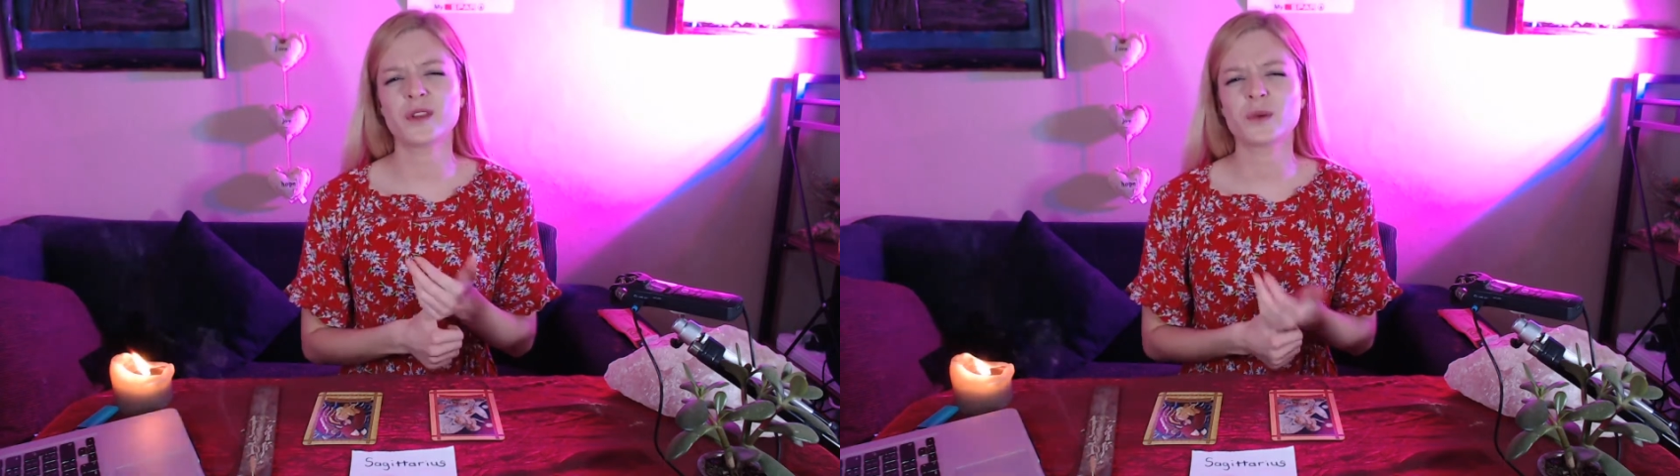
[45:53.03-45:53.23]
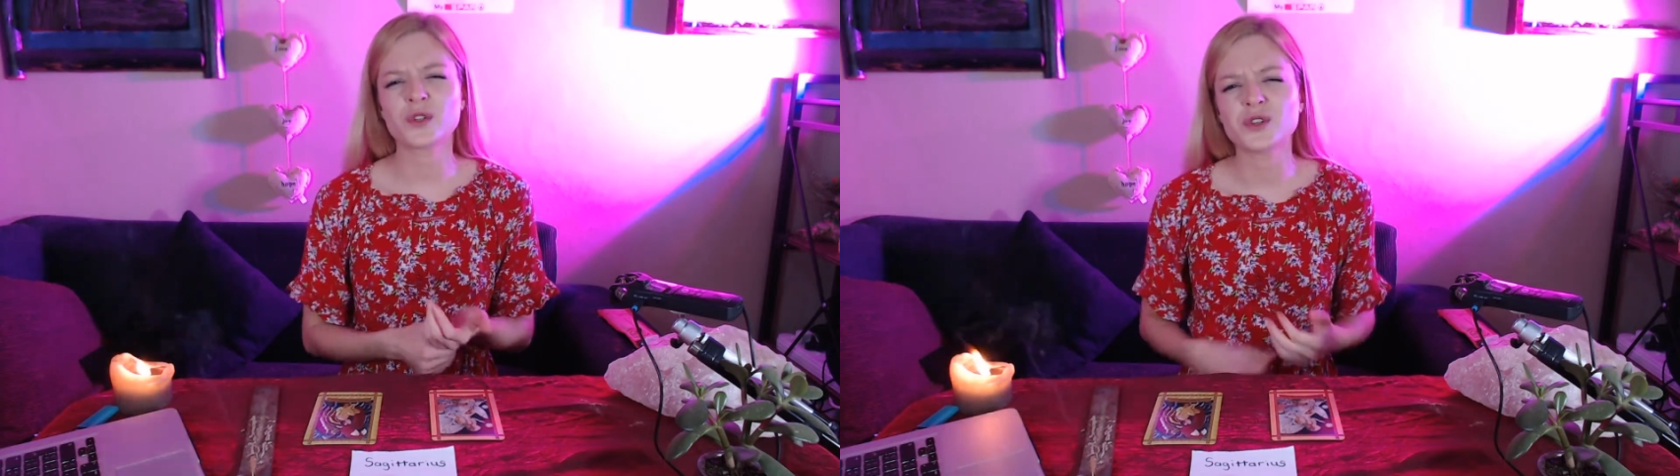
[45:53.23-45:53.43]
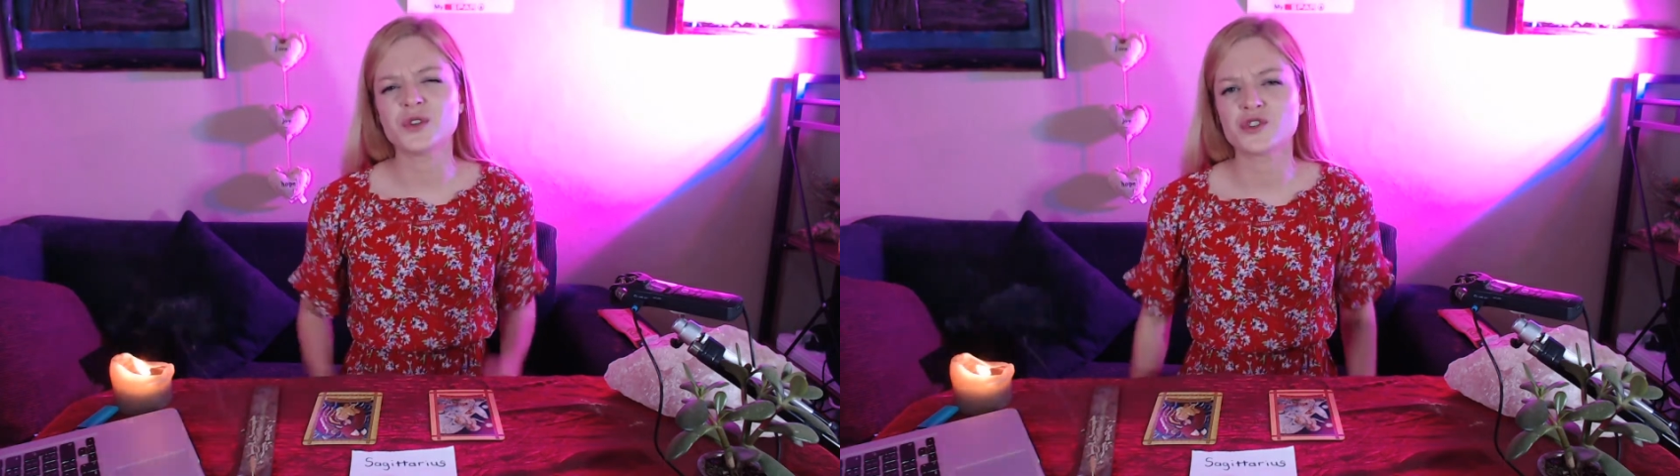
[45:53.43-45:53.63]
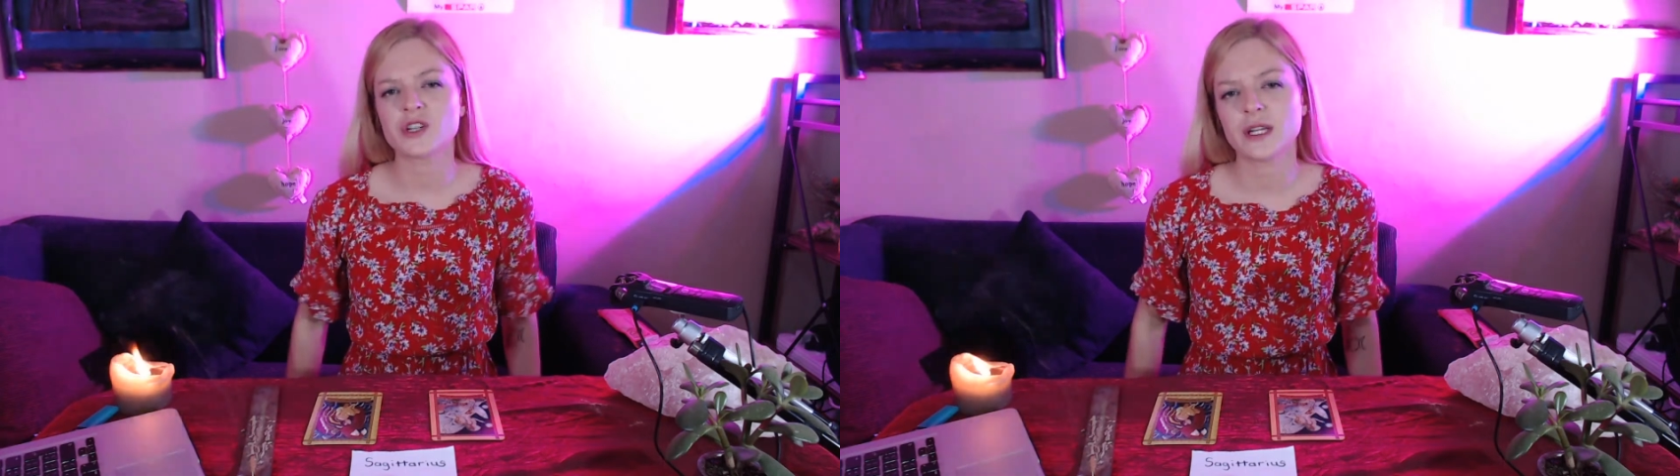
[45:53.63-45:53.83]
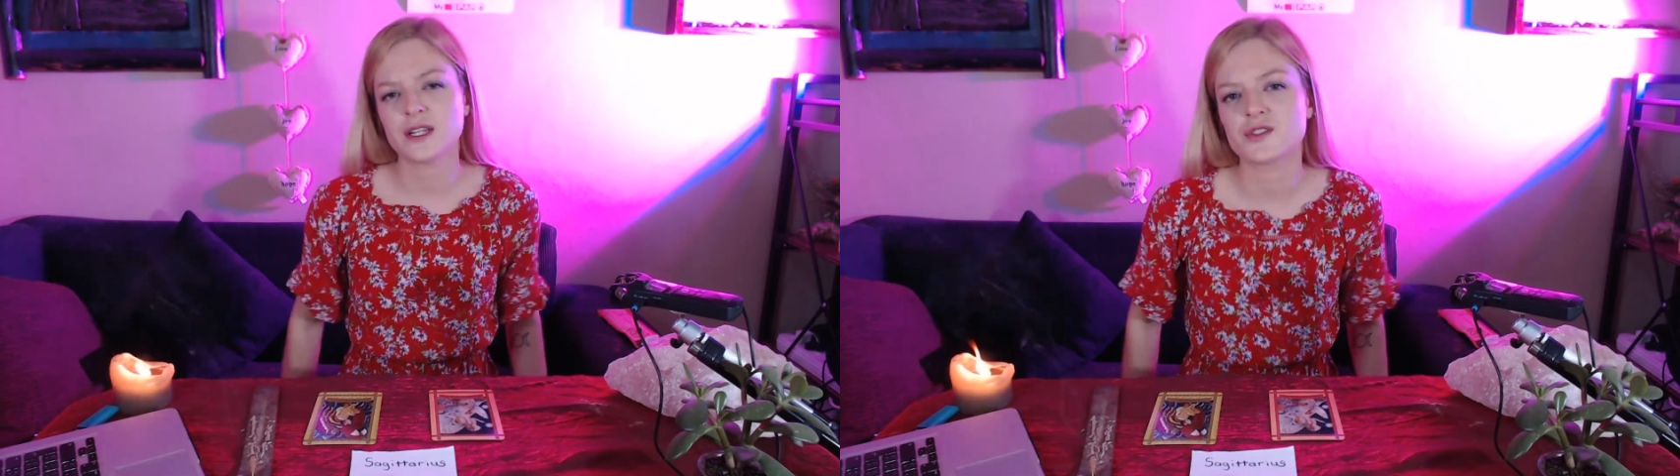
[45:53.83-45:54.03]
than what you
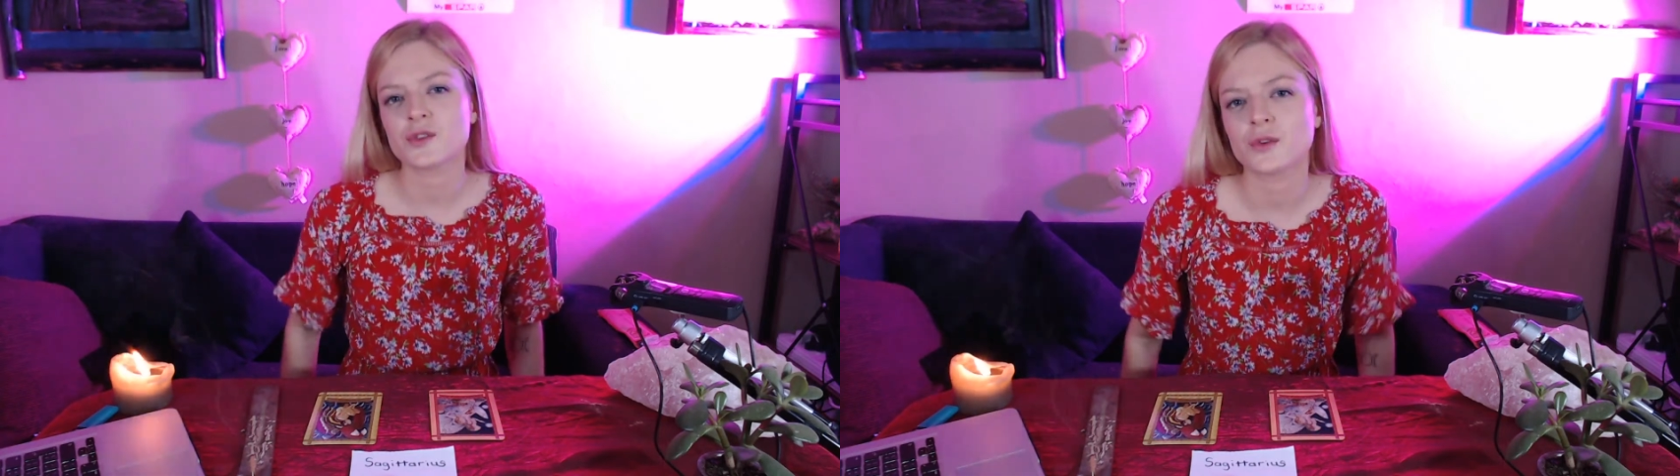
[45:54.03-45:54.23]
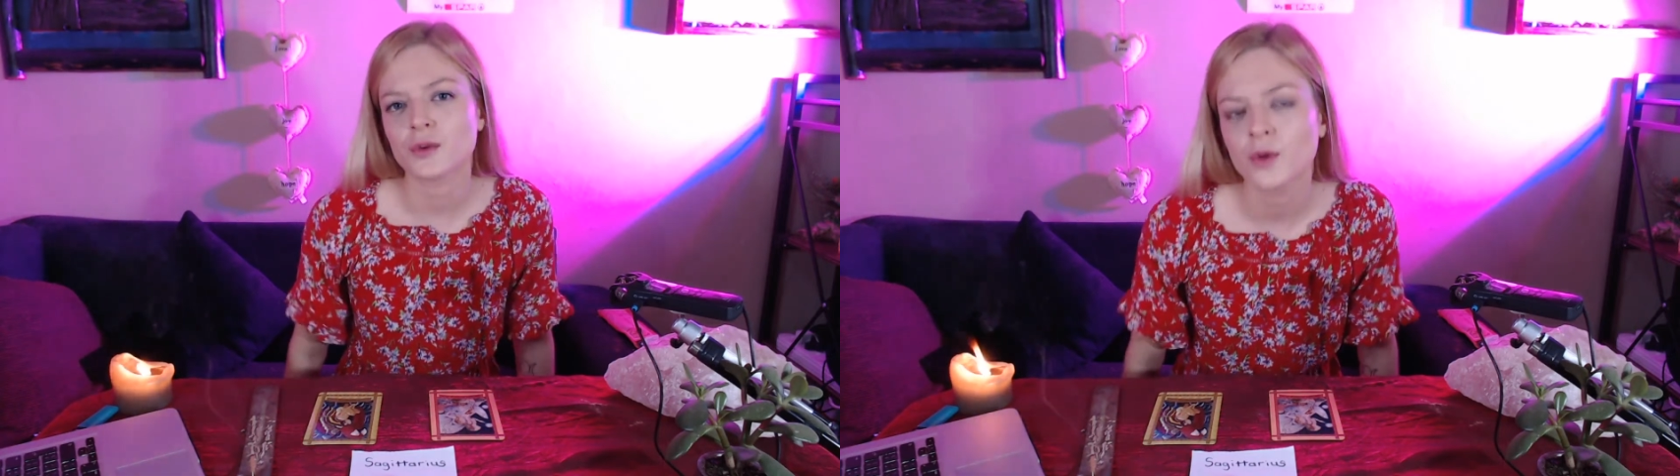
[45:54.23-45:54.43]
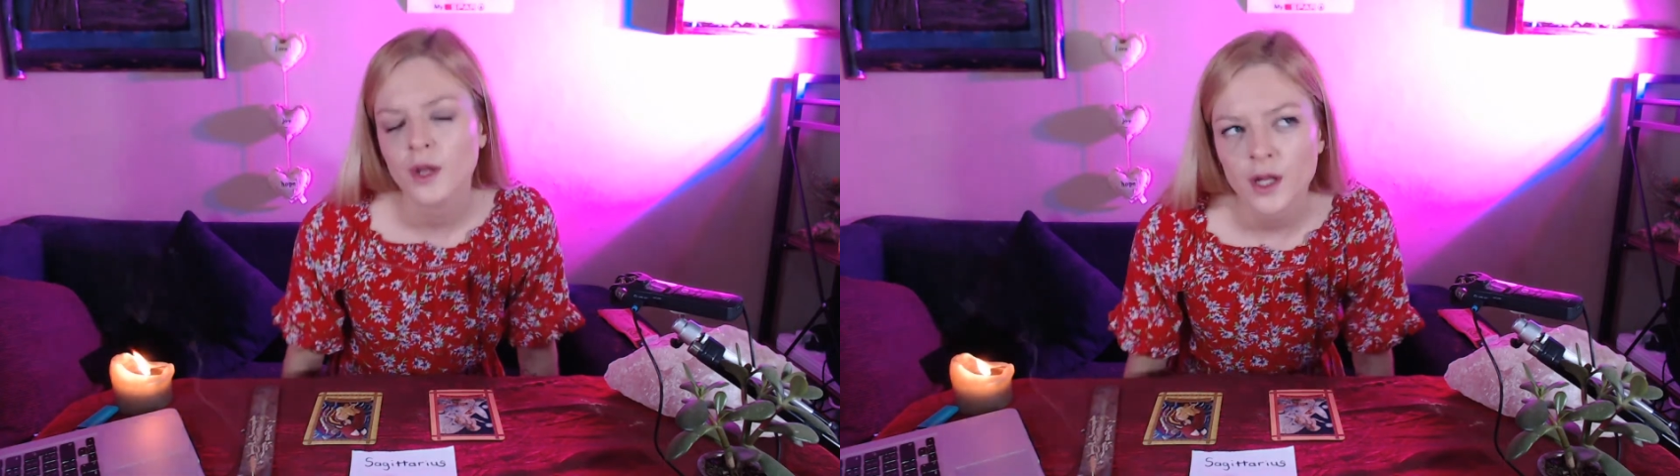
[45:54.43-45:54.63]
usually do.